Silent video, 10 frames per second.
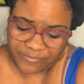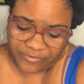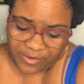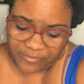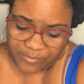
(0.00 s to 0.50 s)

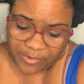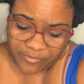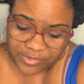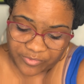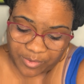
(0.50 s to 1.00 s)
fucking female
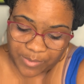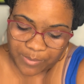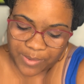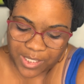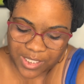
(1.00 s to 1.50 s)
friends around me,
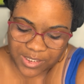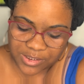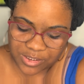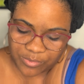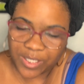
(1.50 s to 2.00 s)

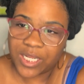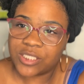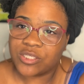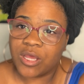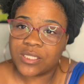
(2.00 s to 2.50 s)
because the way they
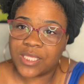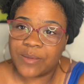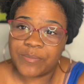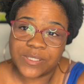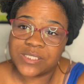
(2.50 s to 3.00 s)
talk to
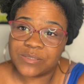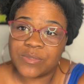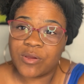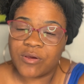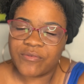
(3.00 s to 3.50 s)
him pisses
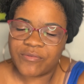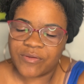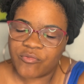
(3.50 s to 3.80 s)
me off.